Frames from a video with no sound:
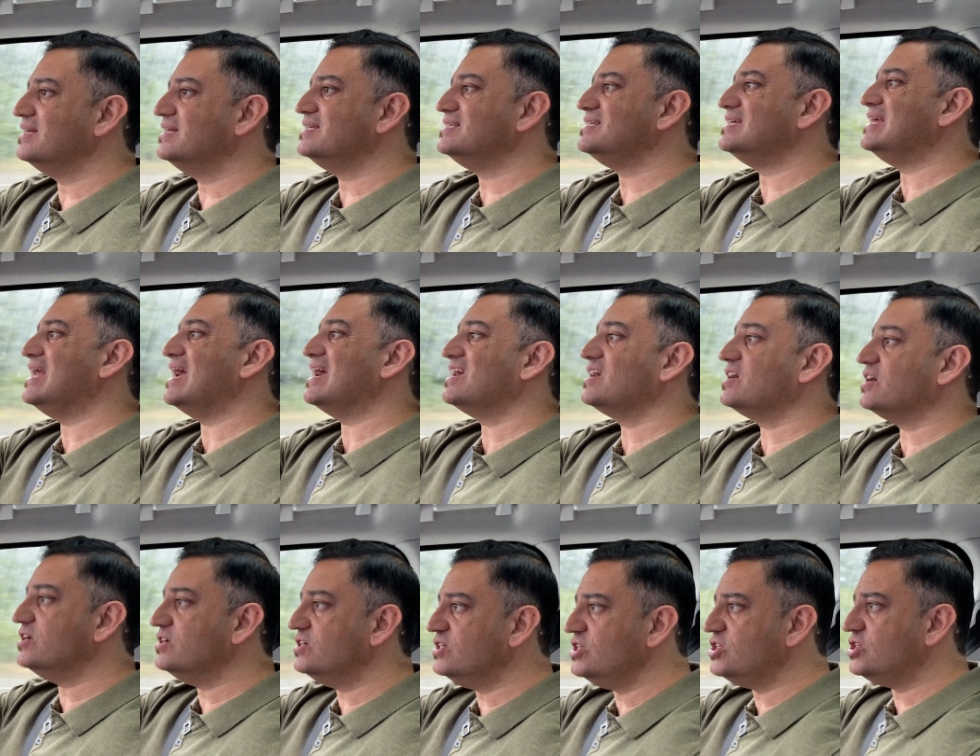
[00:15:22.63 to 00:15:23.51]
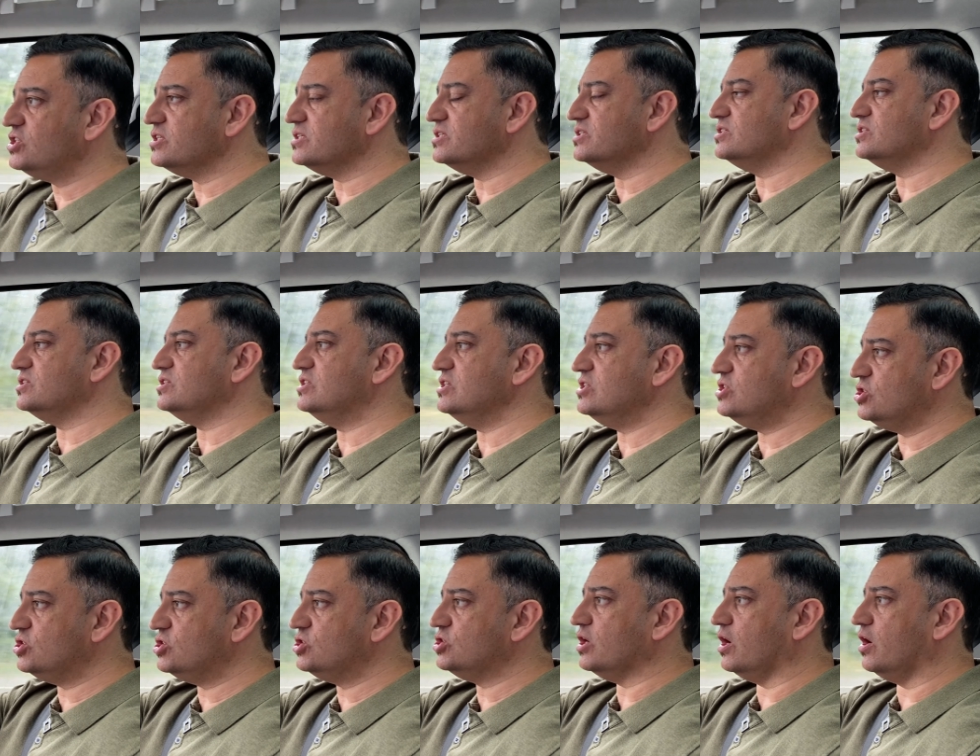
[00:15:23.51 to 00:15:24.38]
to get conditions
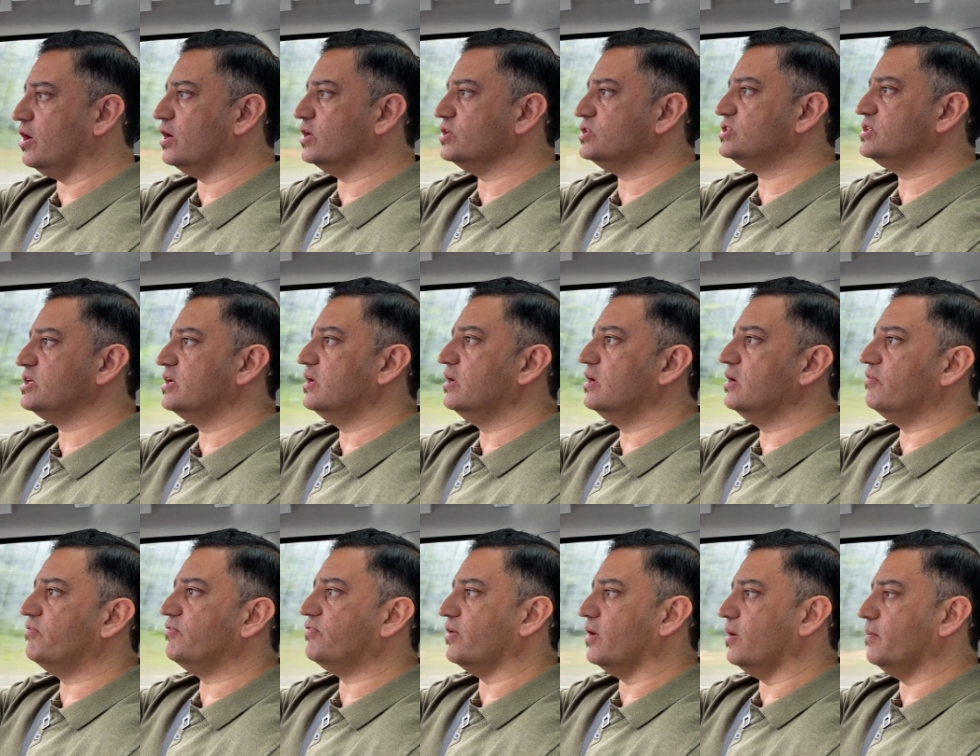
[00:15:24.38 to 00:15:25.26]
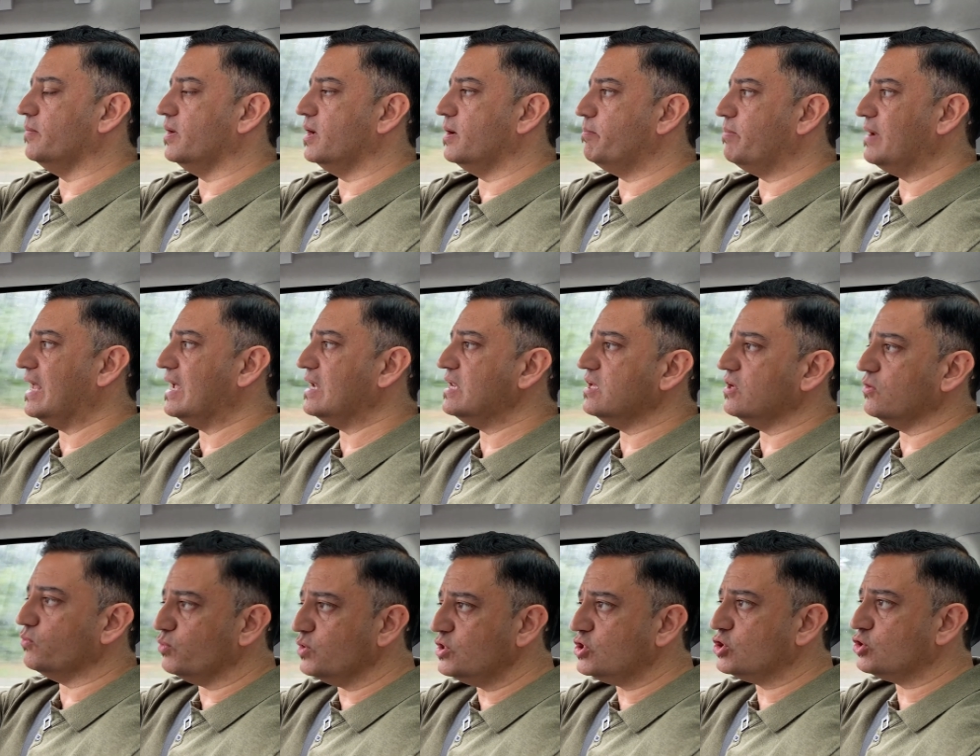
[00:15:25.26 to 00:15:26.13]
discharged from uh, planning,
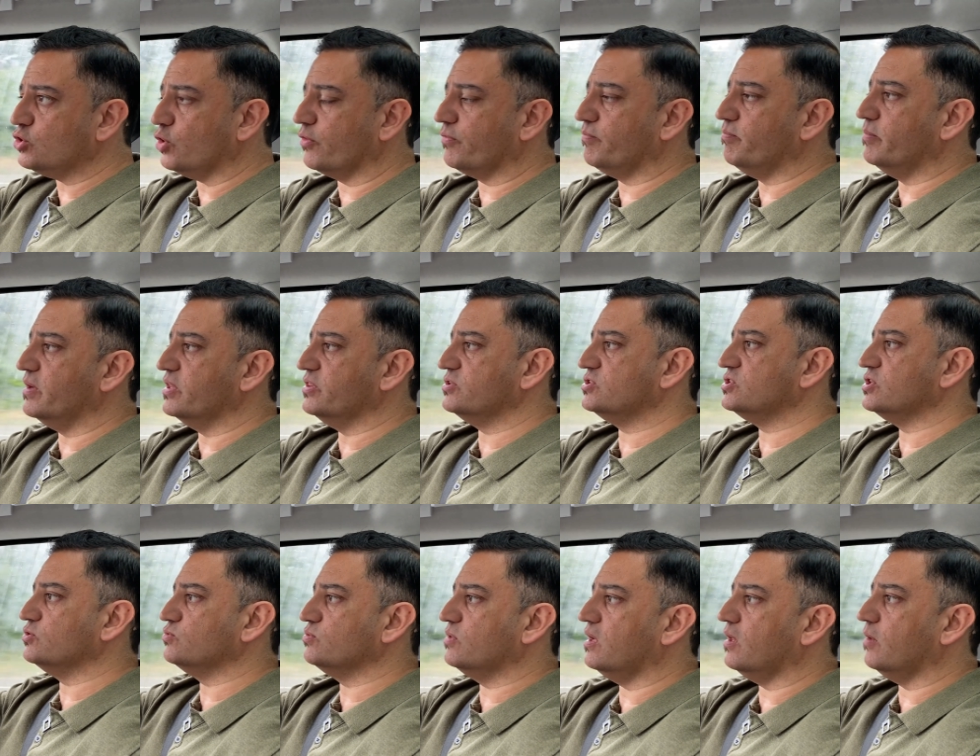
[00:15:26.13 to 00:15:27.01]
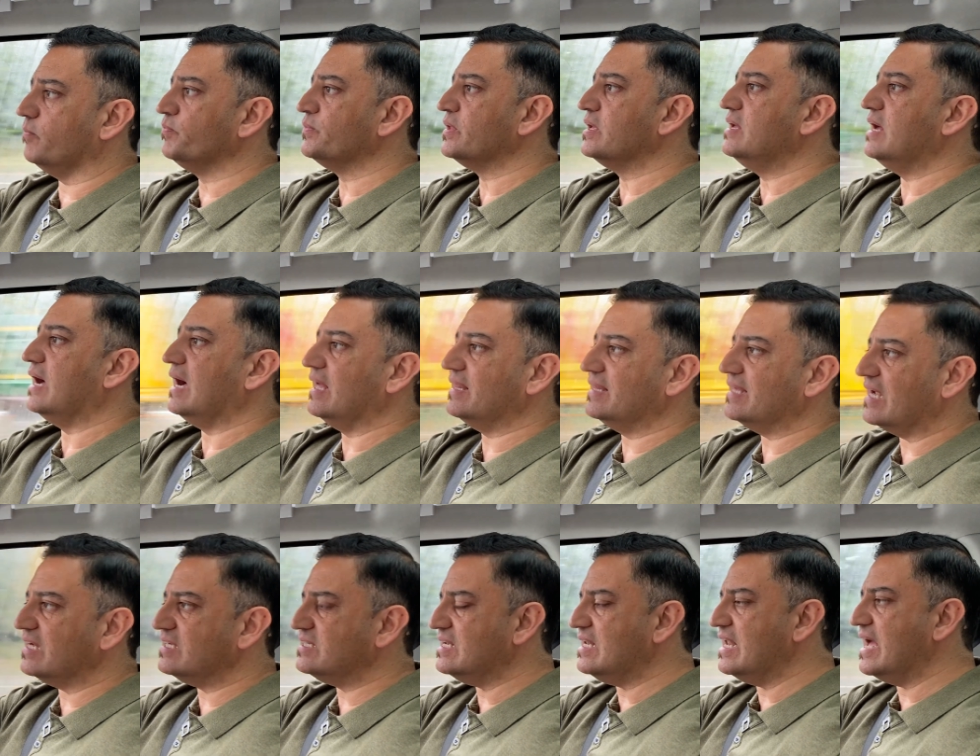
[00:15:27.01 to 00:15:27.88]
which took months as well. And
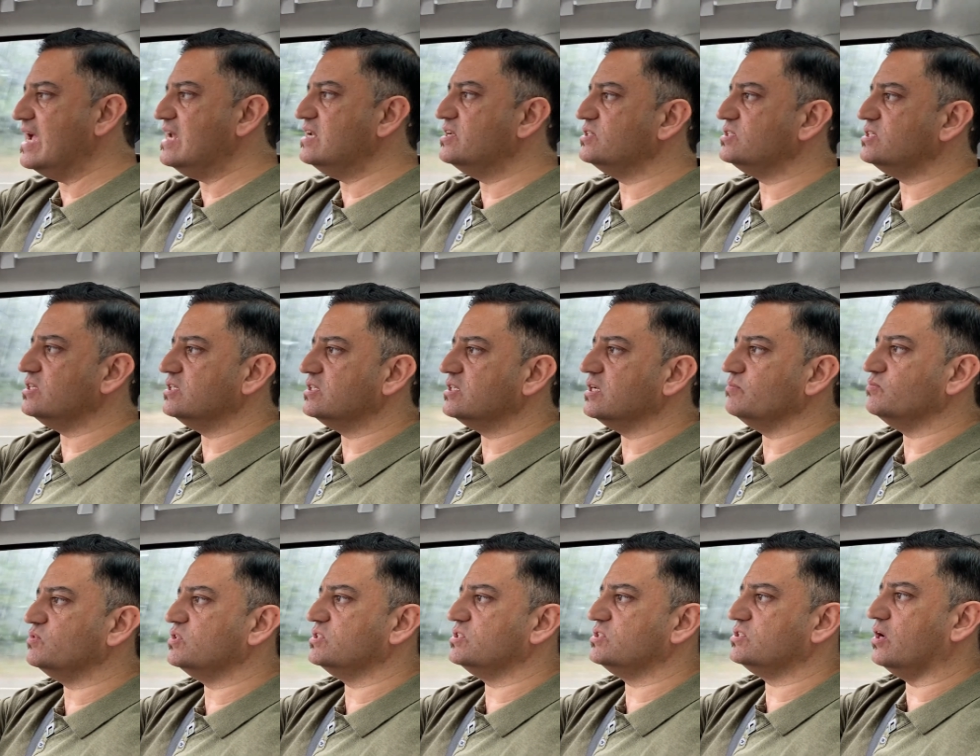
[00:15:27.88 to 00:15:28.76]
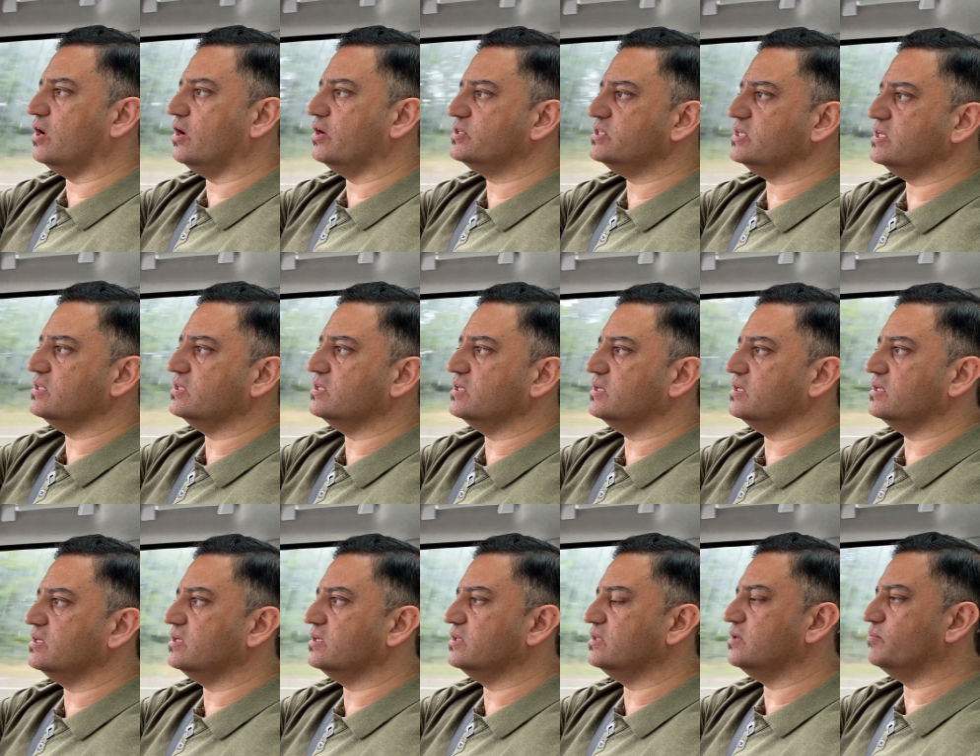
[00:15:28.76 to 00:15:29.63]
that delayed us in terms of starting
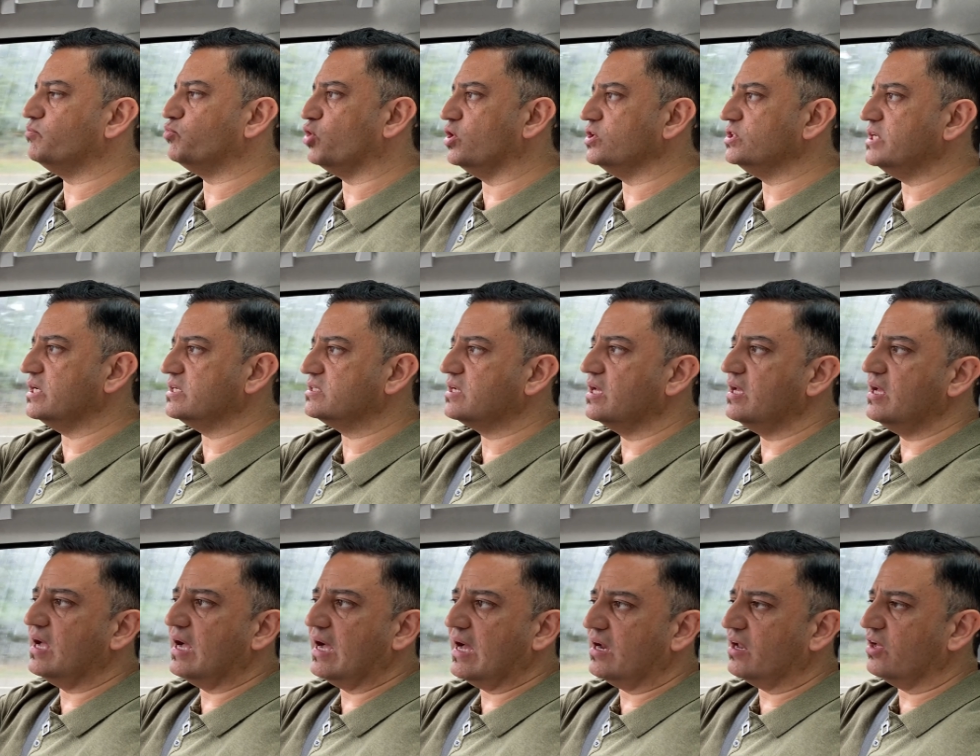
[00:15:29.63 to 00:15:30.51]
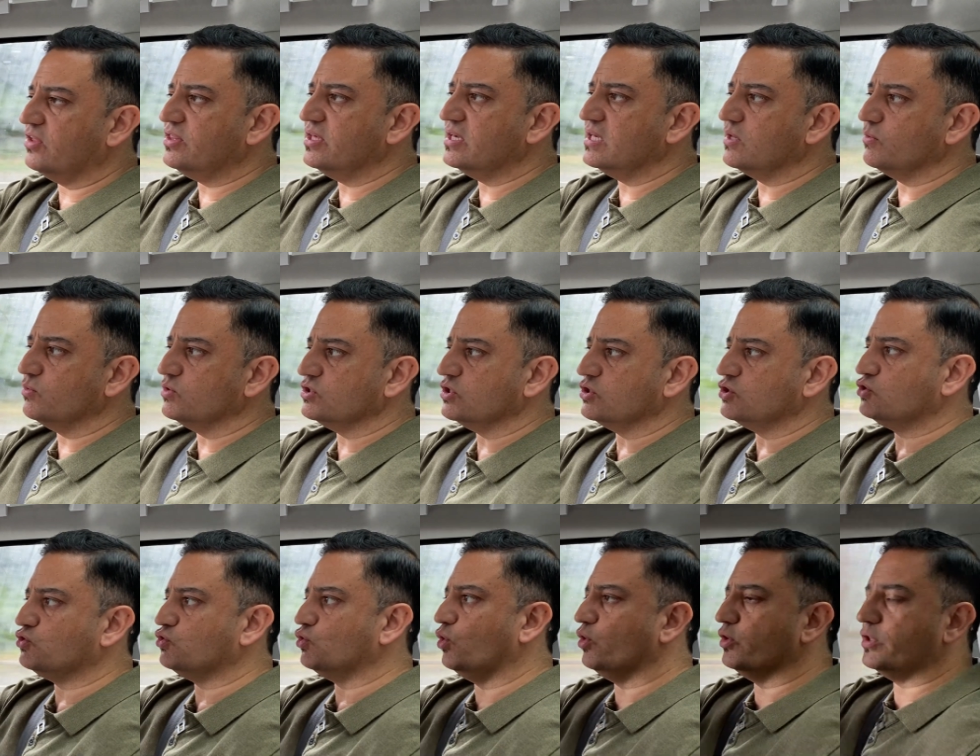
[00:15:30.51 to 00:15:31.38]
the, the project. And I think it was a
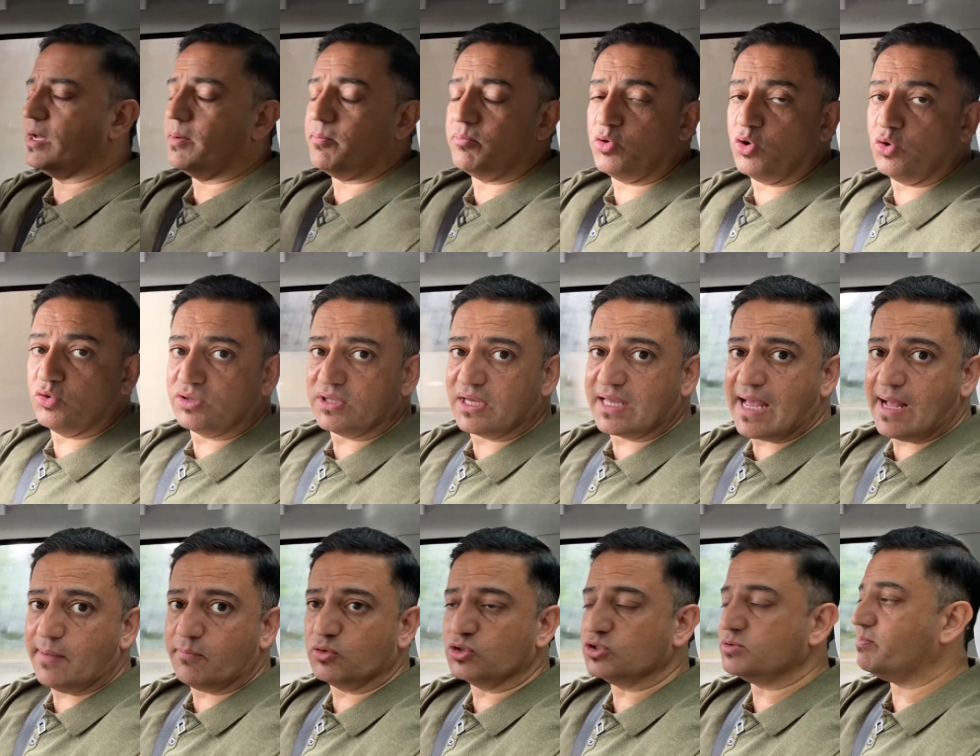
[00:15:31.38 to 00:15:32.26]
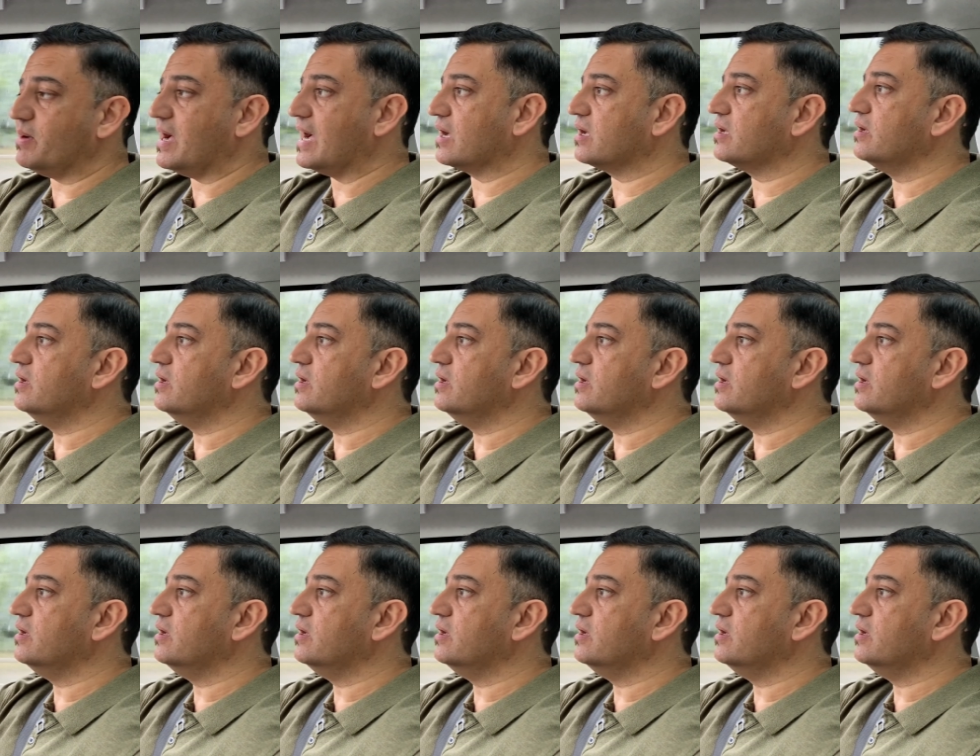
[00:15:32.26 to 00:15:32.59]
straw that broke the camel's back